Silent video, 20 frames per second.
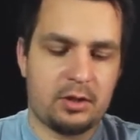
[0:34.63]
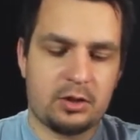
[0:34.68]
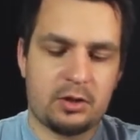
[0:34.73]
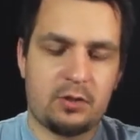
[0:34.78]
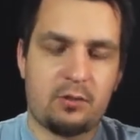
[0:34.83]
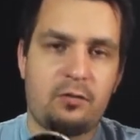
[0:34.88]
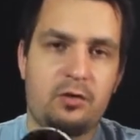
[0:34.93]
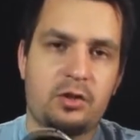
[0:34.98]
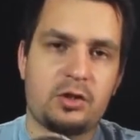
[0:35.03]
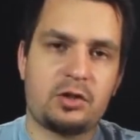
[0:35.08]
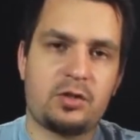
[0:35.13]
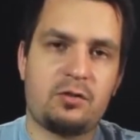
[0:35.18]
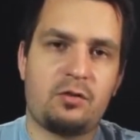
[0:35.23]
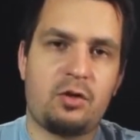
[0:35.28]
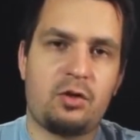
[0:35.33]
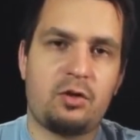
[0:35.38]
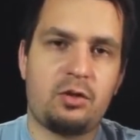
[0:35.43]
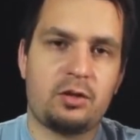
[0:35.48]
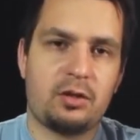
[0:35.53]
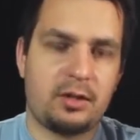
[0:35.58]
So first of
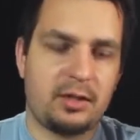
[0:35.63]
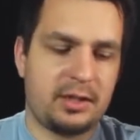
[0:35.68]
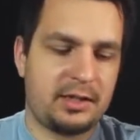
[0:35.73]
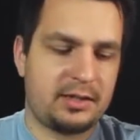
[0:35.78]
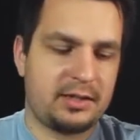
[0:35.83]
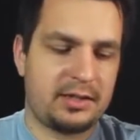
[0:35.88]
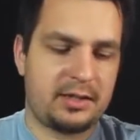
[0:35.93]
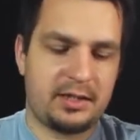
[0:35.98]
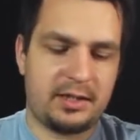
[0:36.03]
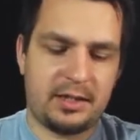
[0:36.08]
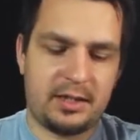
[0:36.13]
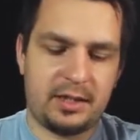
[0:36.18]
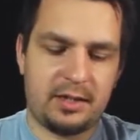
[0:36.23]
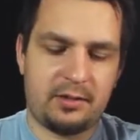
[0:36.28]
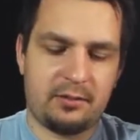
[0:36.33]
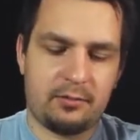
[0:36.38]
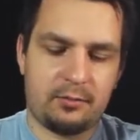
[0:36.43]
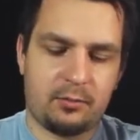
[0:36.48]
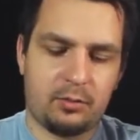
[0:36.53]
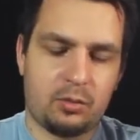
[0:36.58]
all, let's
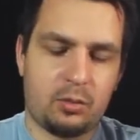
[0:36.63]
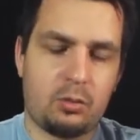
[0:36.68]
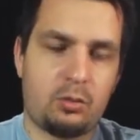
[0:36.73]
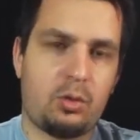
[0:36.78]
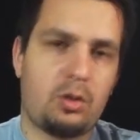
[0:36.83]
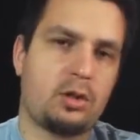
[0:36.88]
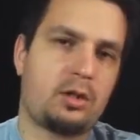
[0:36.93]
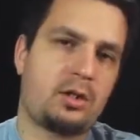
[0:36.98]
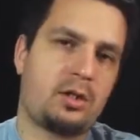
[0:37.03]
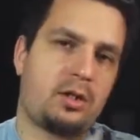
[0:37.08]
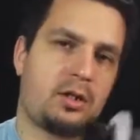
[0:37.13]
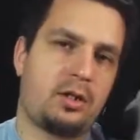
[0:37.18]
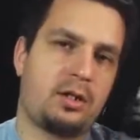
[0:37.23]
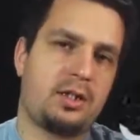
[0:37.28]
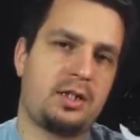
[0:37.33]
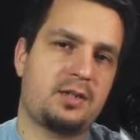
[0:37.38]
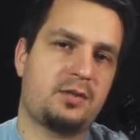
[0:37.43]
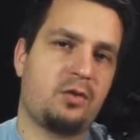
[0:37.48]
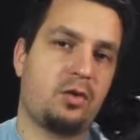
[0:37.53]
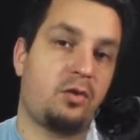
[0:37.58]
see what
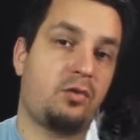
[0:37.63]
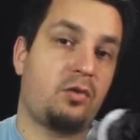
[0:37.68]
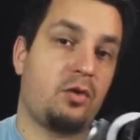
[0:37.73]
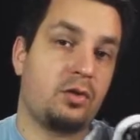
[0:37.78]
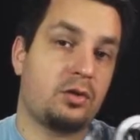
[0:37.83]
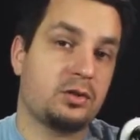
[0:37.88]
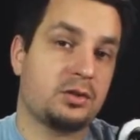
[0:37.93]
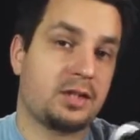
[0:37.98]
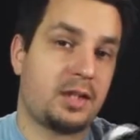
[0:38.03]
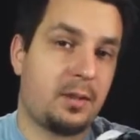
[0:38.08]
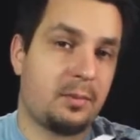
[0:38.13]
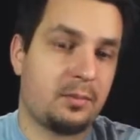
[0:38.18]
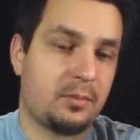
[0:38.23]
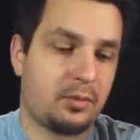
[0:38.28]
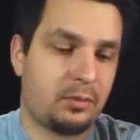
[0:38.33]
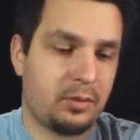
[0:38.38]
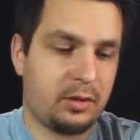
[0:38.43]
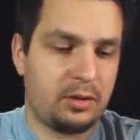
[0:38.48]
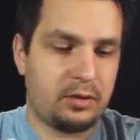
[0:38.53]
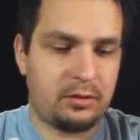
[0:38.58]
this follow focus comes
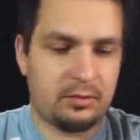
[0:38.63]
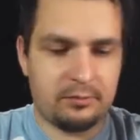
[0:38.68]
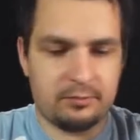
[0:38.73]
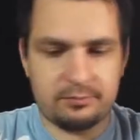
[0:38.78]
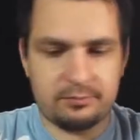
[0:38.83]
with.